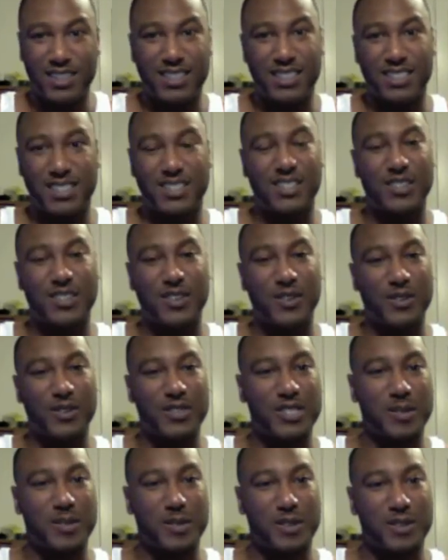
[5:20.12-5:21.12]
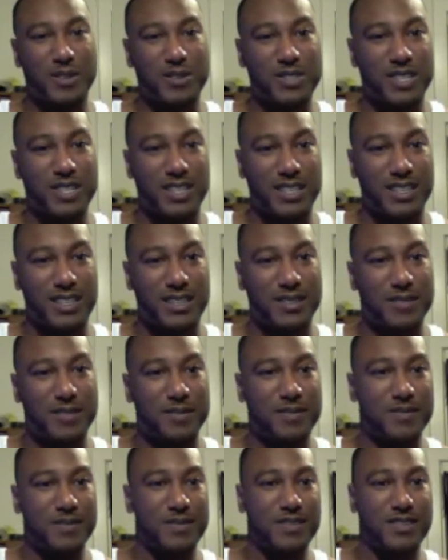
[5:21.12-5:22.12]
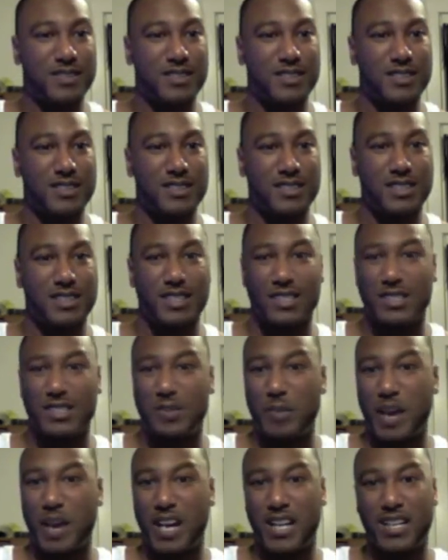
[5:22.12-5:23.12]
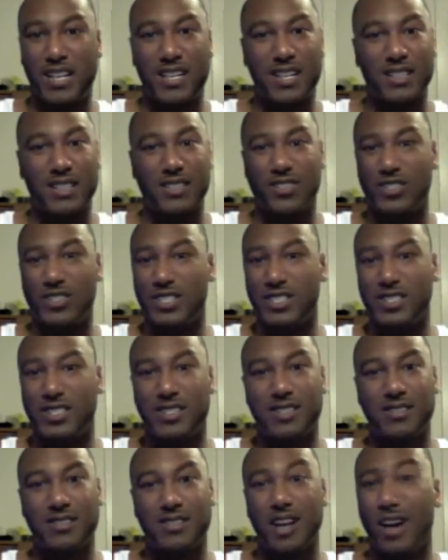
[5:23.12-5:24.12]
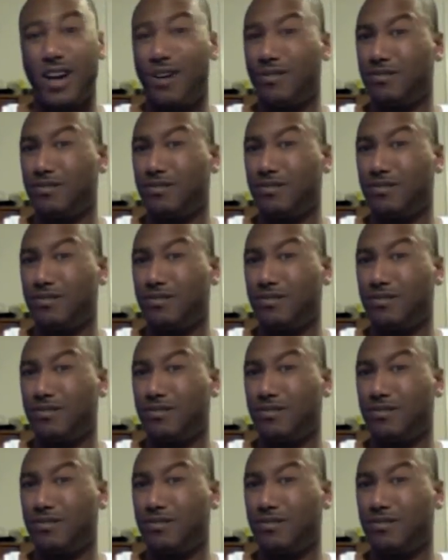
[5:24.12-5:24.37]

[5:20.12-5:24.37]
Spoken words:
you know, some of those Hispanic countries, no.